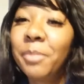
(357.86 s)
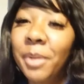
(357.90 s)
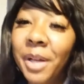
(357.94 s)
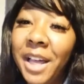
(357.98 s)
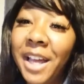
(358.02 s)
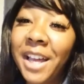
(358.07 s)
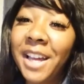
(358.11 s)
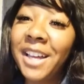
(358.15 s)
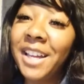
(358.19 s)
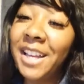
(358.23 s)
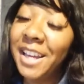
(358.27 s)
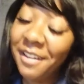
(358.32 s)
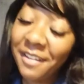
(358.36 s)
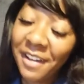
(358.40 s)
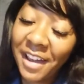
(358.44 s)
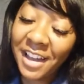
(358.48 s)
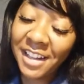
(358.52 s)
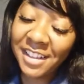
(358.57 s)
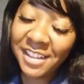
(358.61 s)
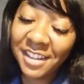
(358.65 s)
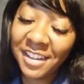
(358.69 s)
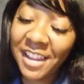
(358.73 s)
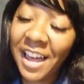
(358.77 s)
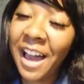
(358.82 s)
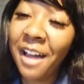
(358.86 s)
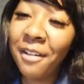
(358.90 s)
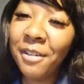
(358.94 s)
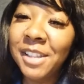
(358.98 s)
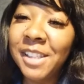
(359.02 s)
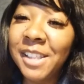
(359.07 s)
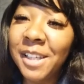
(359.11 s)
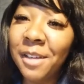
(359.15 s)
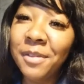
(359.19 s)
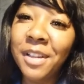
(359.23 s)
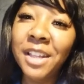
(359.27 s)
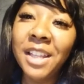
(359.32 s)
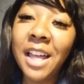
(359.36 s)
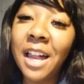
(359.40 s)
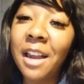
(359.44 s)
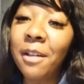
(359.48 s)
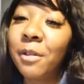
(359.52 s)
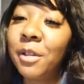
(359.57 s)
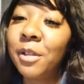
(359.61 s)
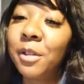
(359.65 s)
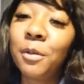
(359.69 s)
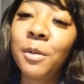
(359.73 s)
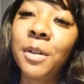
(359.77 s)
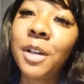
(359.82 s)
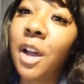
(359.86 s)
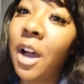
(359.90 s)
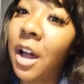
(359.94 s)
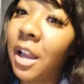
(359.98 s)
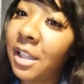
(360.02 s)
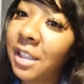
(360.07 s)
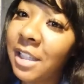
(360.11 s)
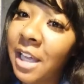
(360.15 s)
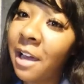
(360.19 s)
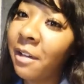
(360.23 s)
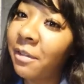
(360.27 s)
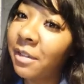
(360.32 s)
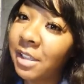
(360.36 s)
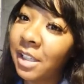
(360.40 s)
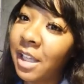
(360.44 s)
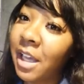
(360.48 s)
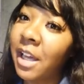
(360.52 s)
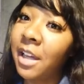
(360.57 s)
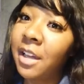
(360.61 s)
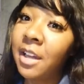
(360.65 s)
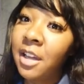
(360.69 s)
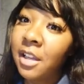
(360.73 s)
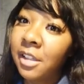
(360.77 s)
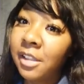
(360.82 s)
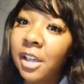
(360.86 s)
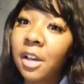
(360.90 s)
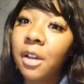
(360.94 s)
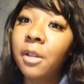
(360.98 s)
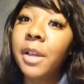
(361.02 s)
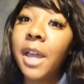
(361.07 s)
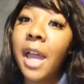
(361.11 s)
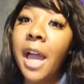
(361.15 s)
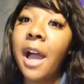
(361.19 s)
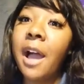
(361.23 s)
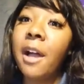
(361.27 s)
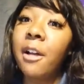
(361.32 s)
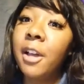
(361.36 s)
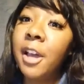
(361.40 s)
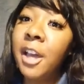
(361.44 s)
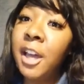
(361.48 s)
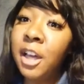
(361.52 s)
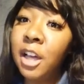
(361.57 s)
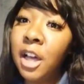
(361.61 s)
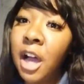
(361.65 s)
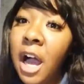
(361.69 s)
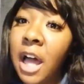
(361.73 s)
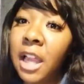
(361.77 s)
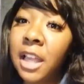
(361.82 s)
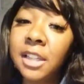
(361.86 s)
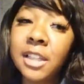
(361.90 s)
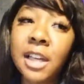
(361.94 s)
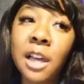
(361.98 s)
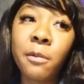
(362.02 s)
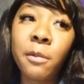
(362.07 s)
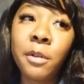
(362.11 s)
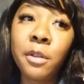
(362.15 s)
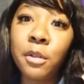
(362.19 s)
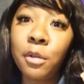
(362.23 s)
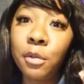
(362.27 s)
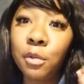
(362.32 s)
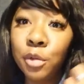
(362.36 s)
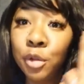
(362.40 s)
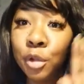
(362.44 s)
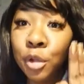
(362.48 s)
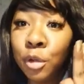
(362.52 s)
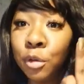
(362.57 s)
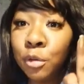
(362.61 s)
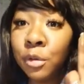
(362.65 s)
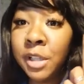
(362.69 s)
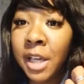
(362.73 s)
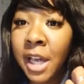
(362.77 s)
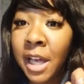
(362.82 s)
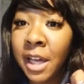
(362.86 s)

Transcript: But anyway, so that was something that I went through with college. I was like, so yeah, in college I went through 2